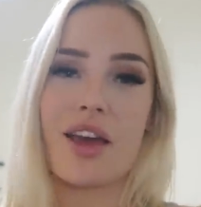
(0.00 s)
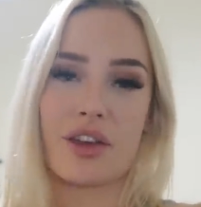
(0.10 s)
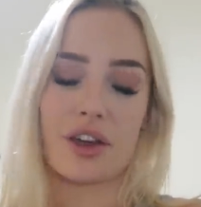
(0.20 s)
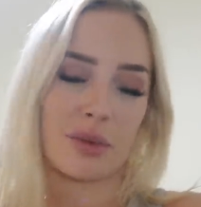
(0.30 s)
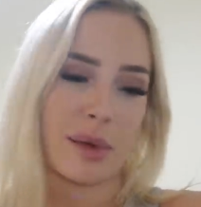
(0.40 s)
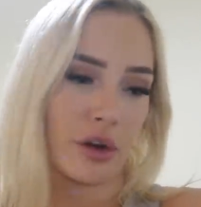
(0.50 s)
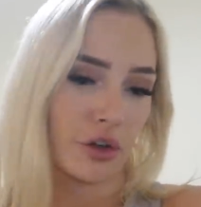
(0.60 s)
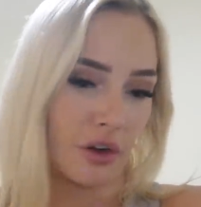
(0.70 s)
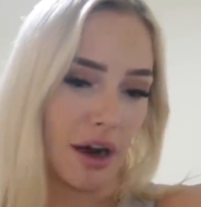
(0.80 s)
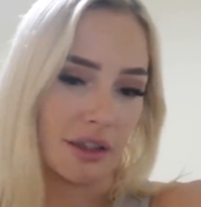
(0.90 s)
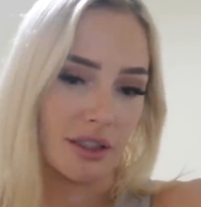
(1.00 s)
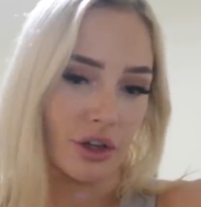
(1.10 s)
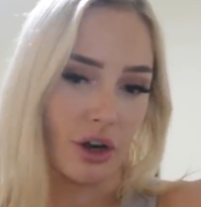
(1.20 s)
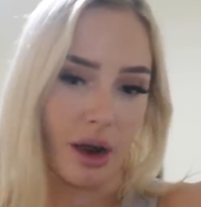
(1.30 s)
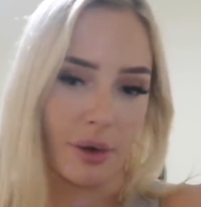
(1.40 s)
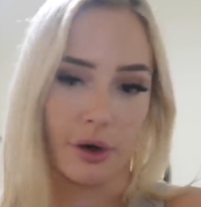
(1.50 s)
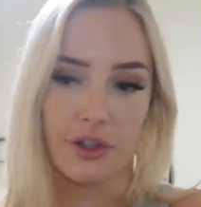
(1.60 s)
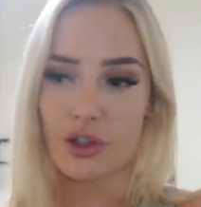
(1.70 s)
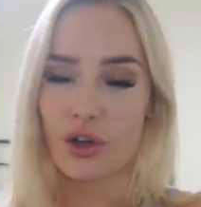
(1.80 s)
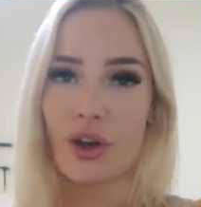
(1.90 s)
Theo just peed on the ground, so I'm going
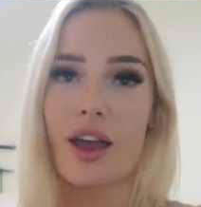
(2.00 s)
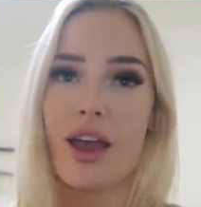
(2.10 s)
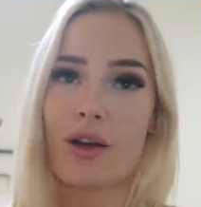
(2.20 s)
to